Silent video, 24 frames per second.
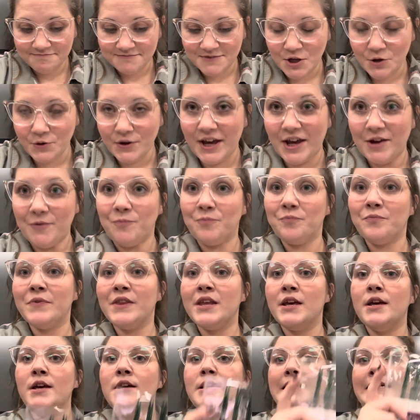Okay,
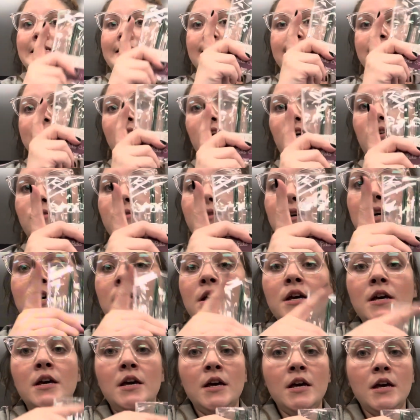so
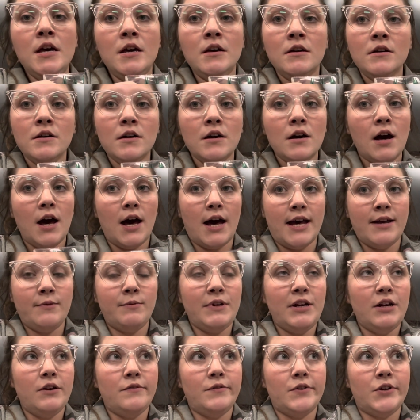I
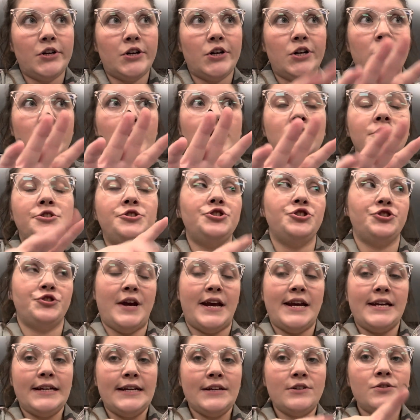went over
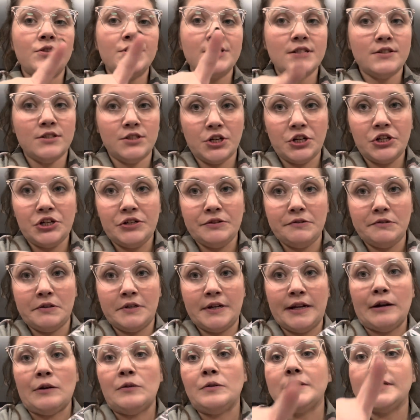straight needles and circular
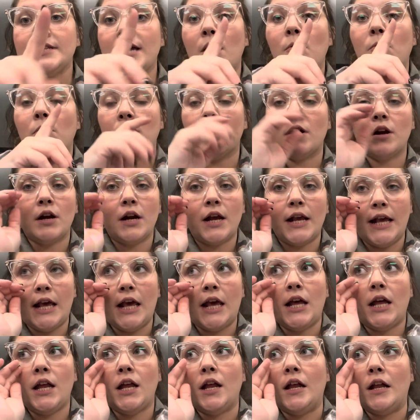needles that were
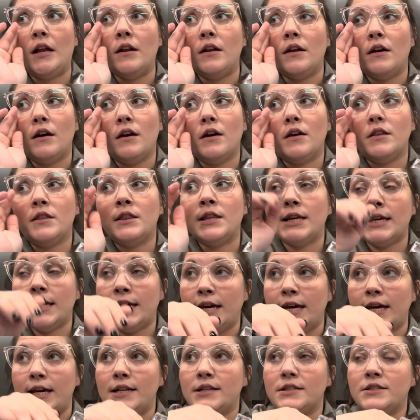in the
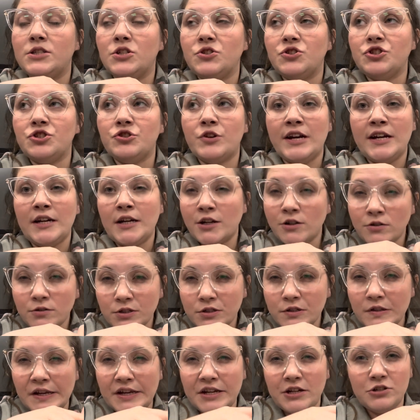kit. So straight needles are
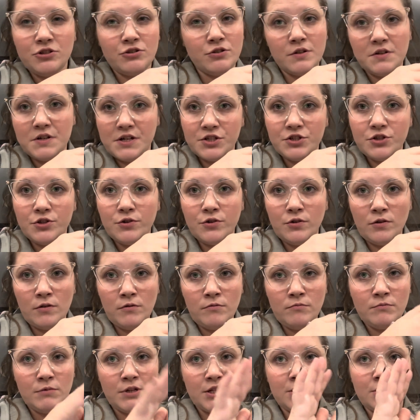like traditional.
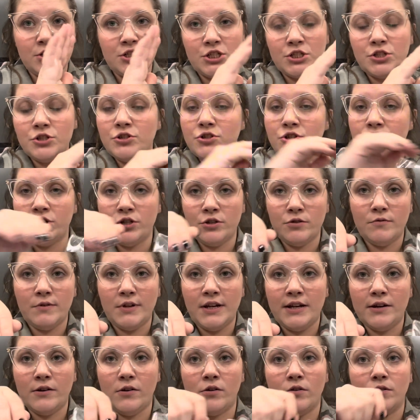It's just 2
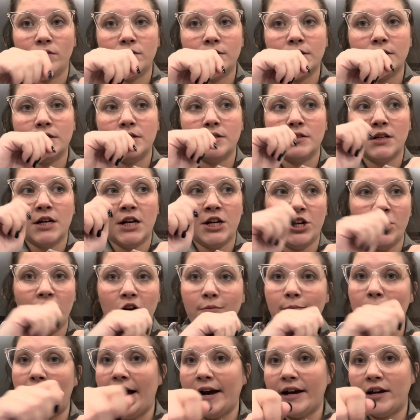needles and you go
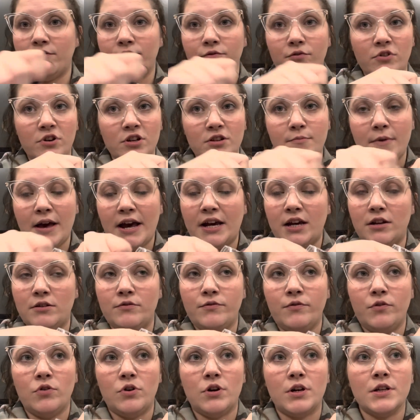back and forth, back and
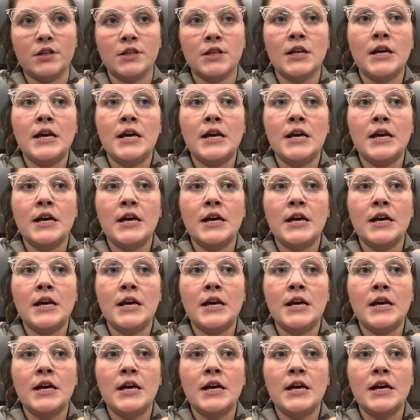forth.